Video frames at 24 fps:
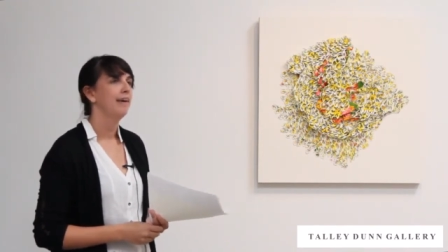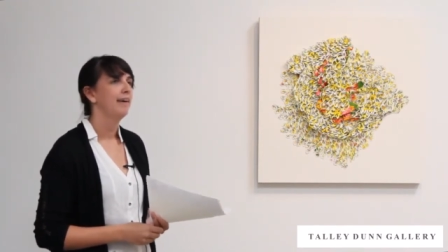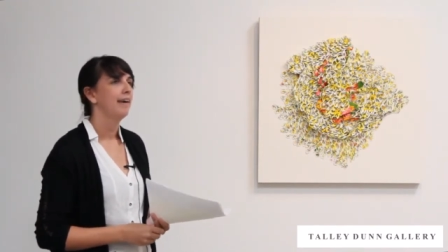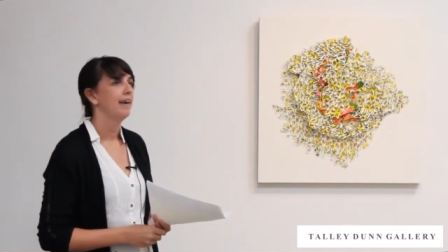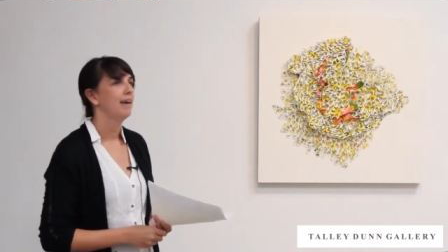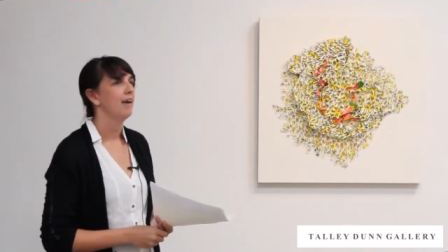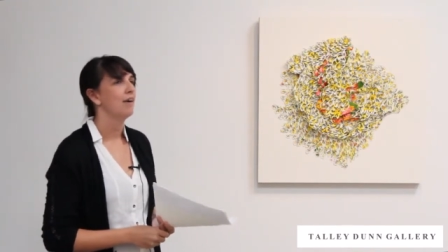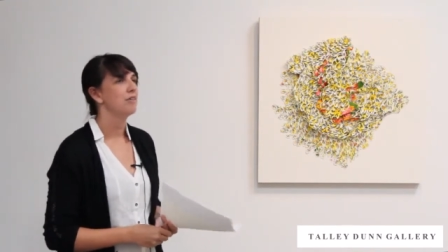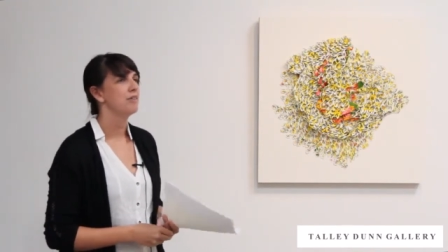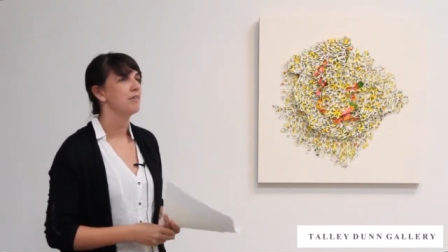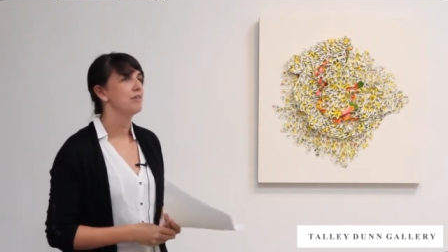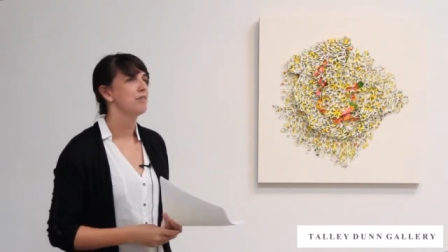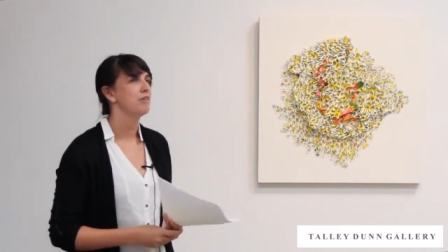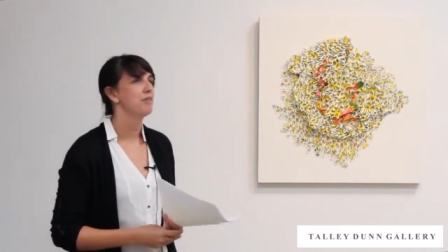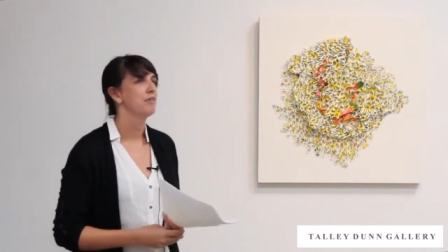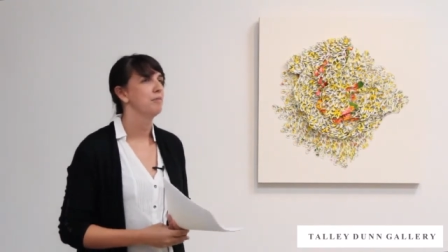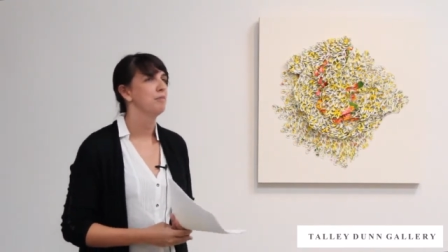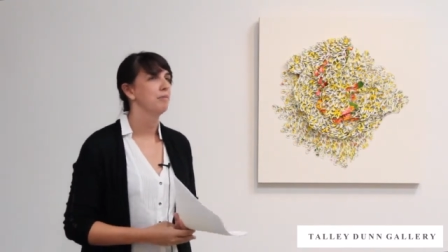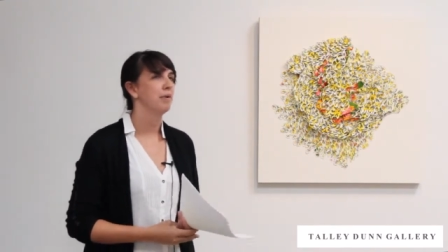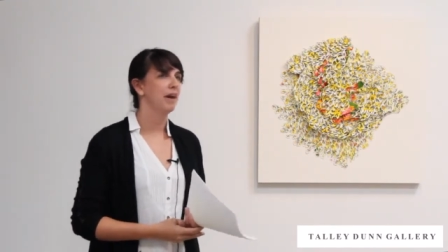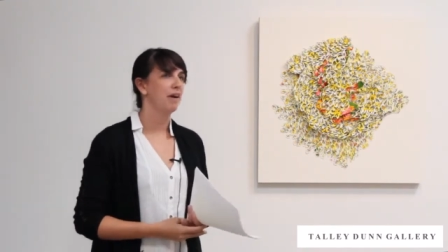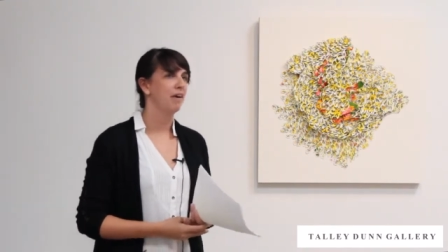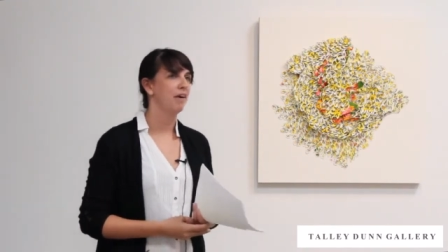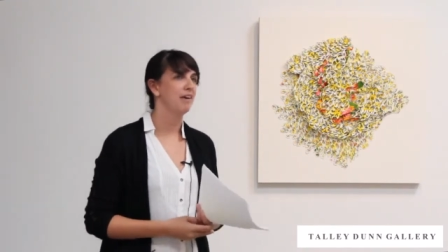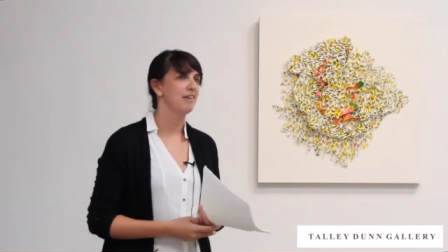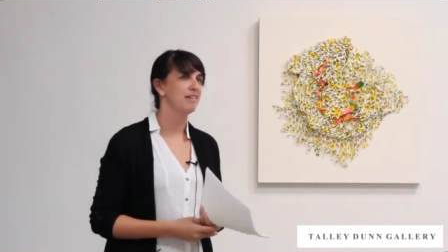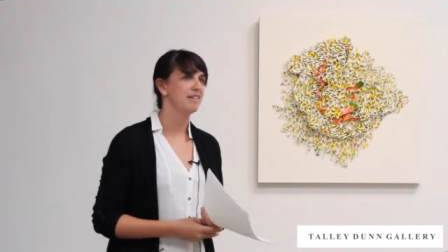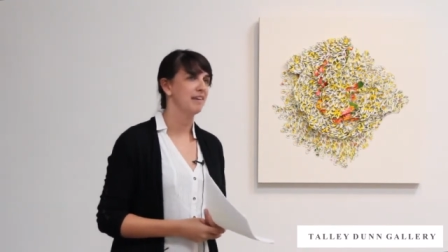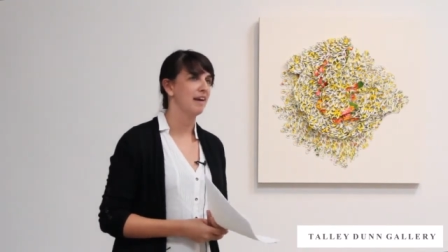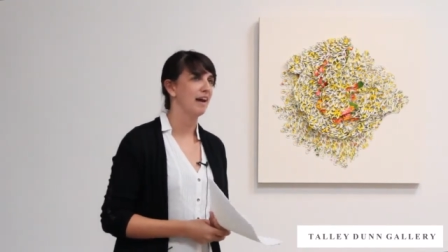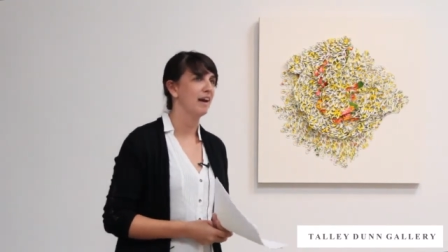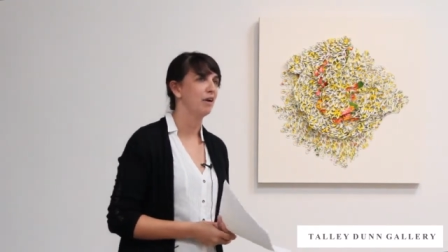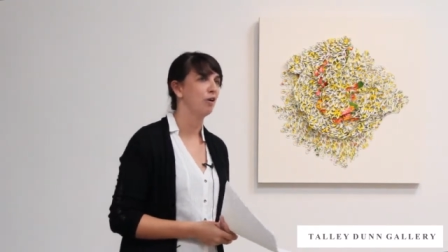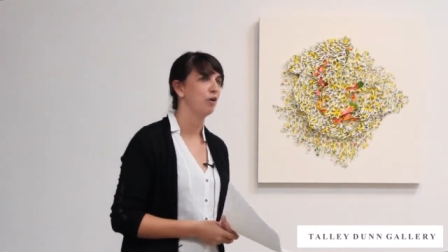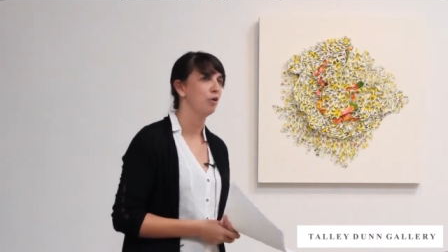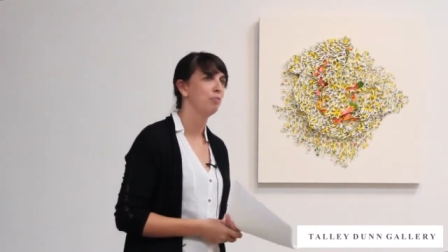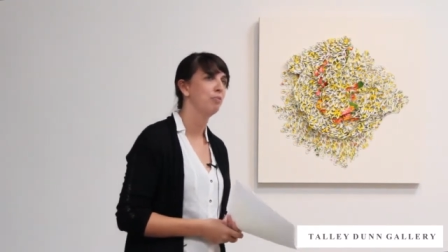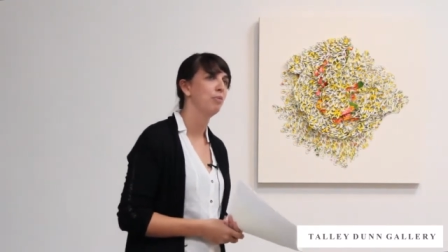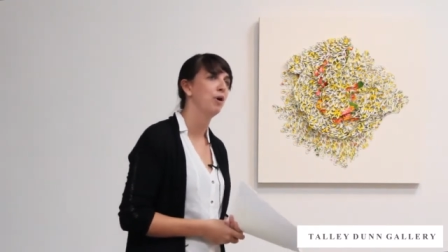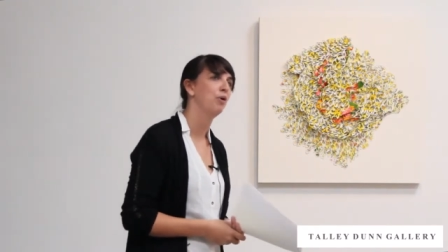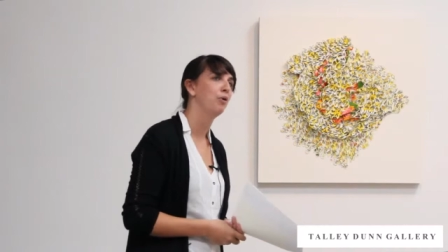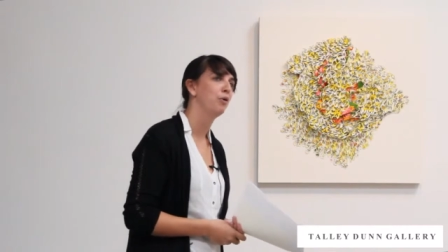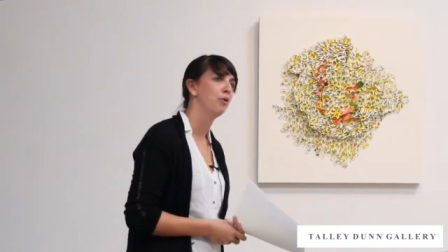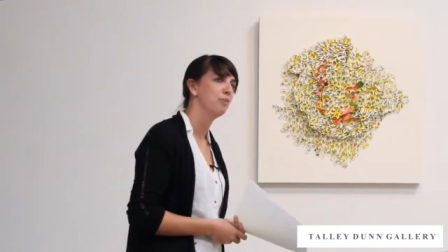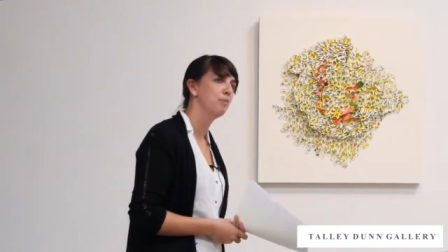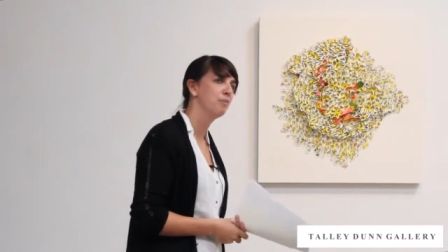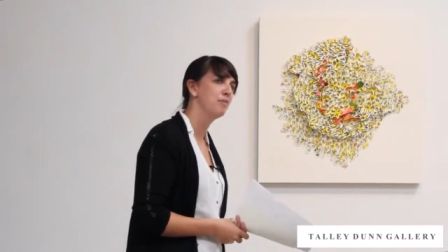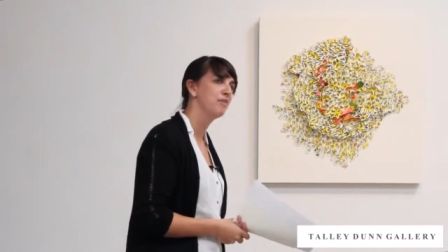and also some Gary Snyder
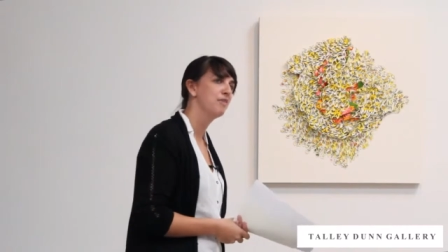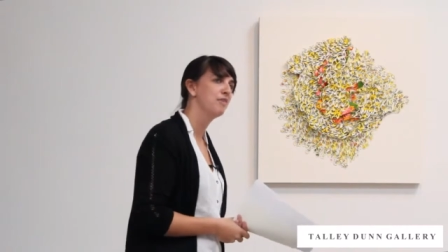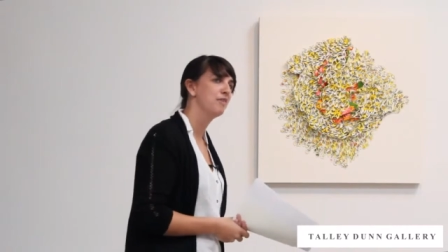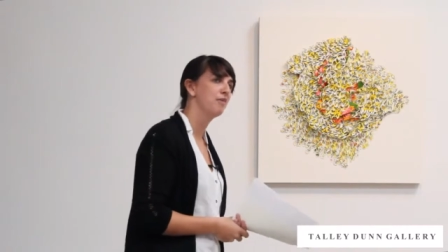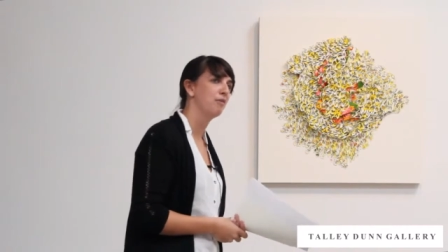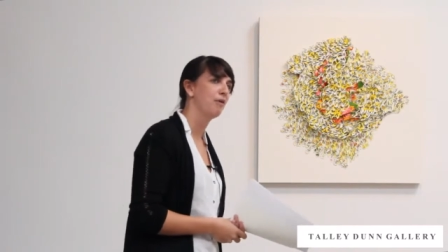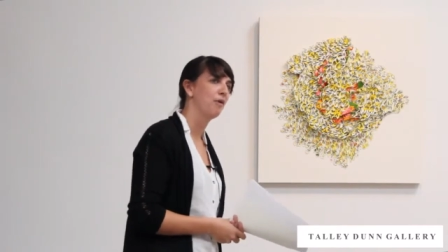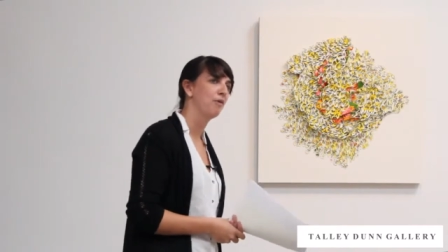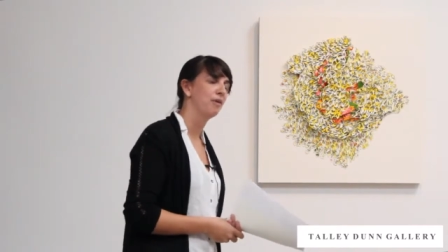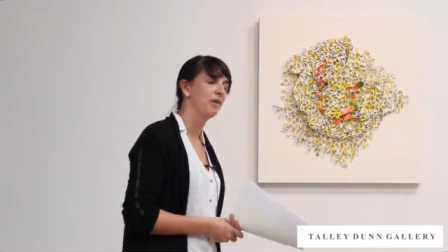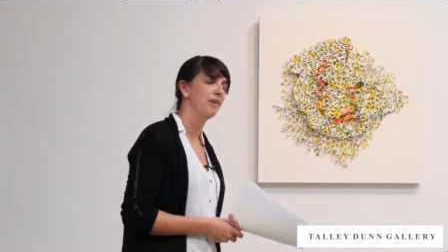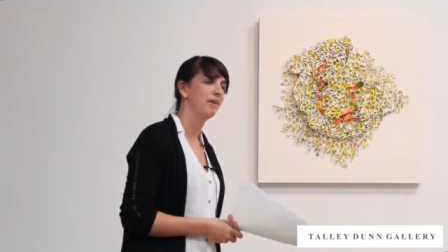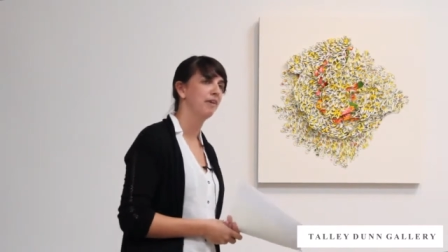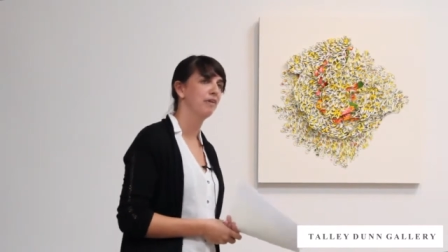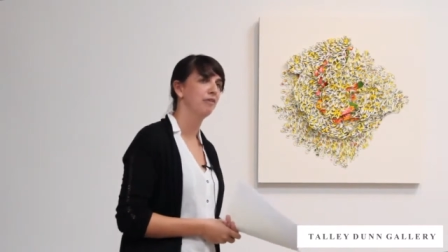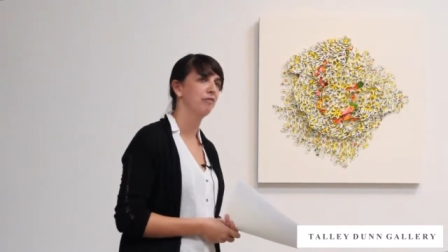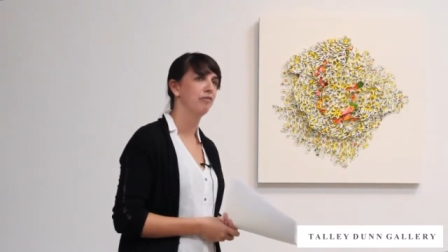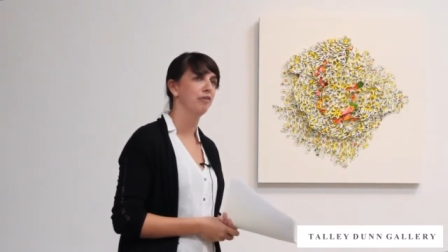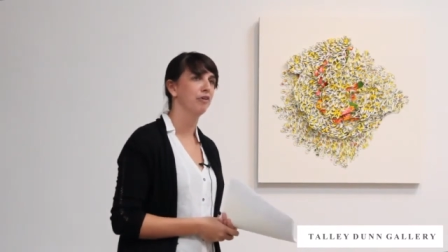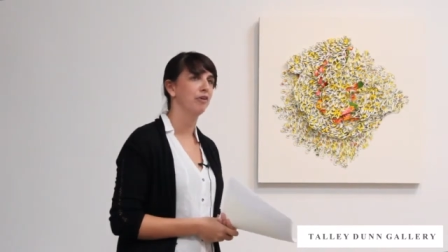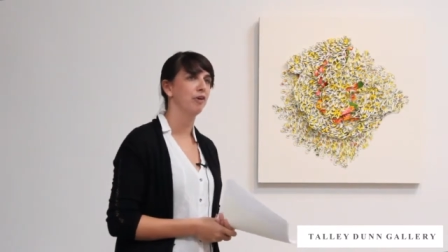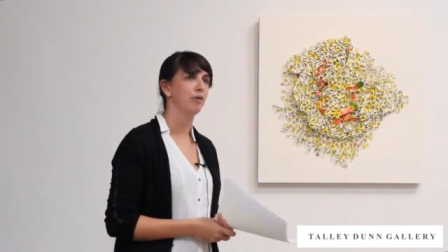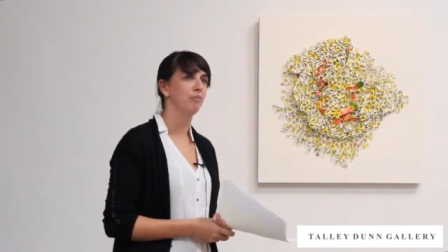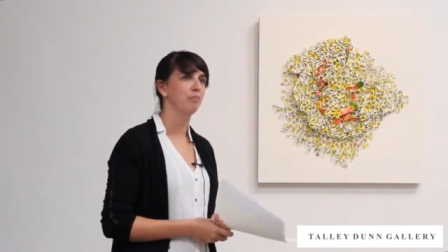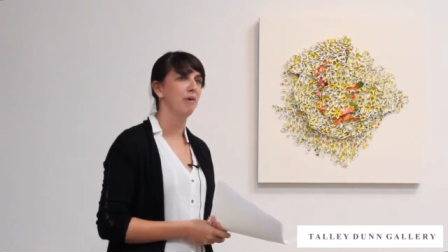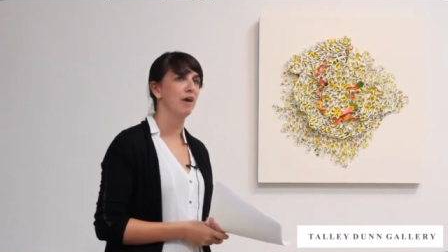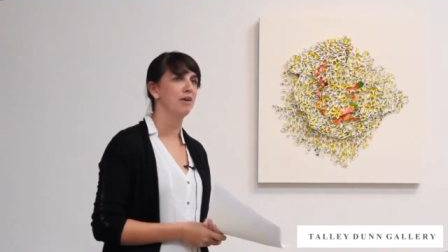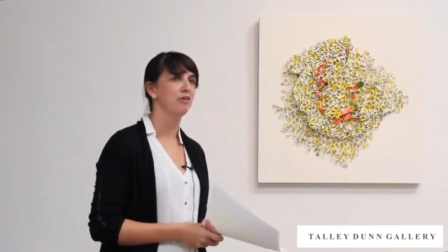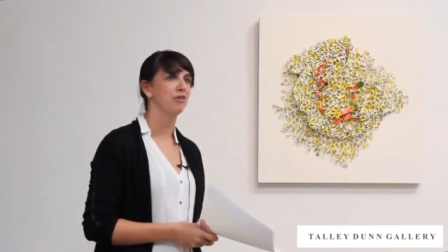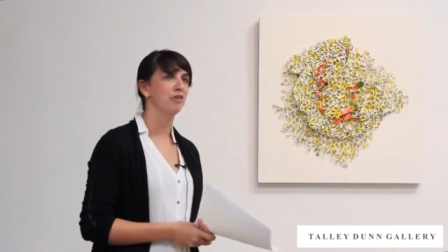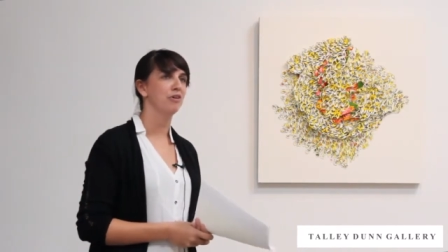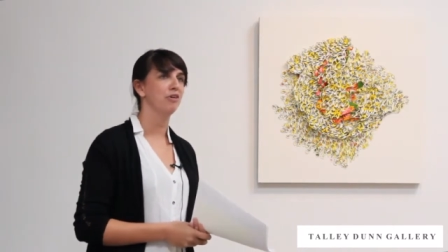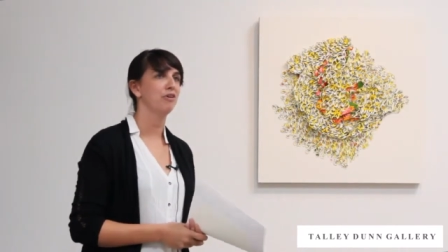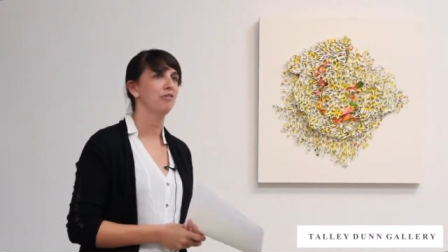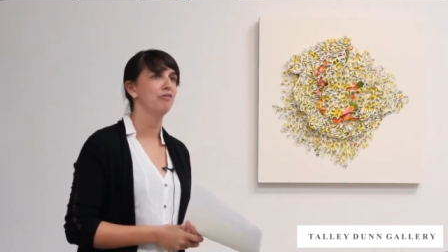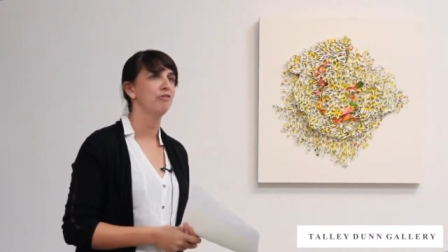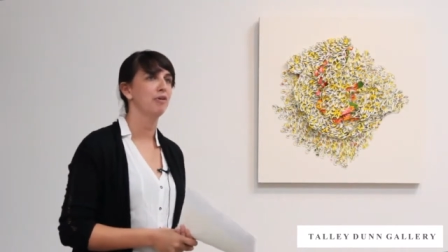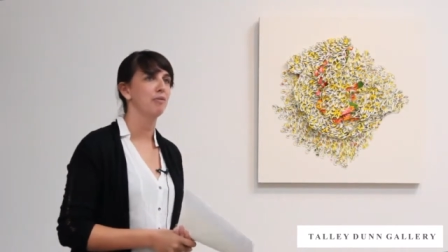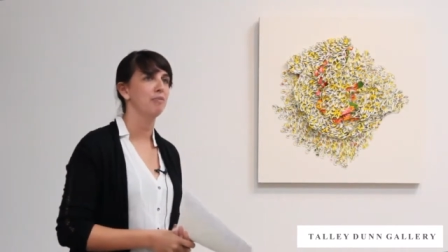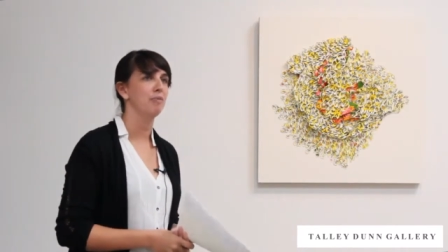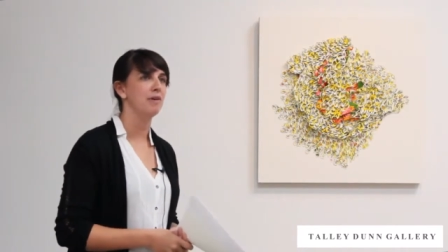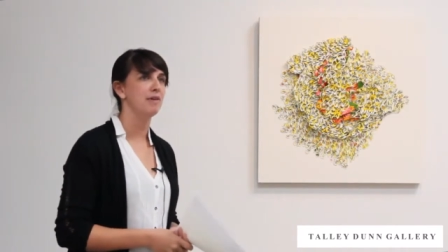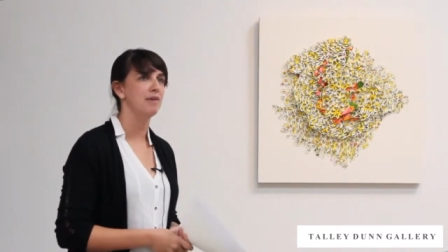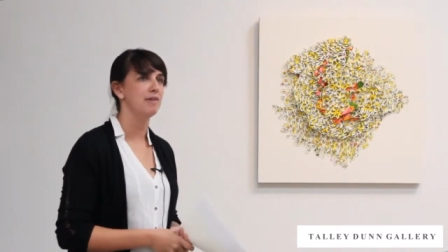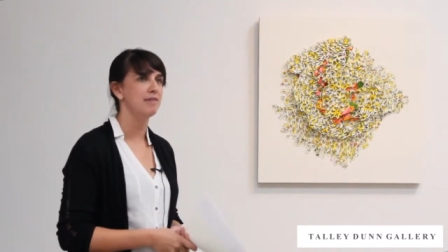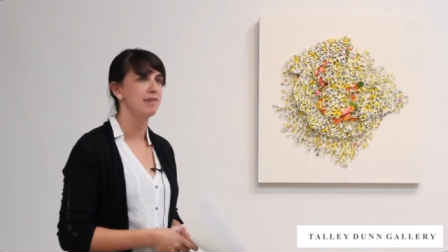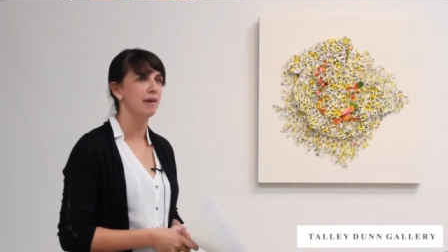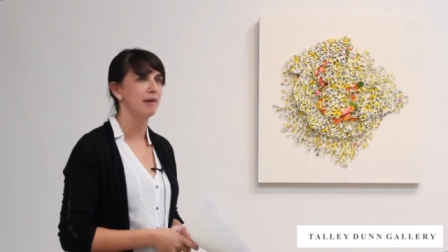poems thrown in there for good measure from
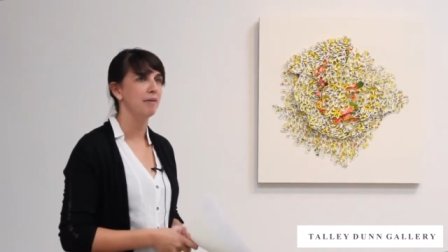his